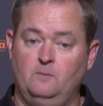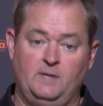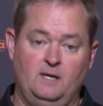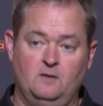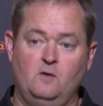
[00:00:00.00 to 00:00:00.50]
Yeah, we
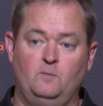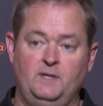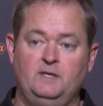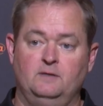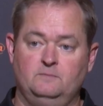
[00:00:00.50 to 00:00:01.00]
got a long
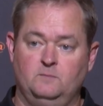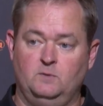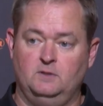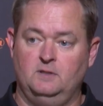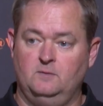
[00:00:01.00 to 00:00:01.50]
week here.
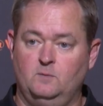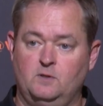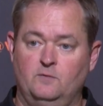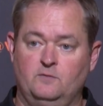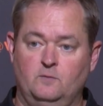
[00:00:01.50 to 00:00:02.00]
We'll
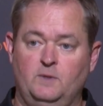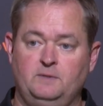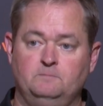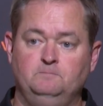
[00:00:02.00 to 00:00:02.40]
go through the week.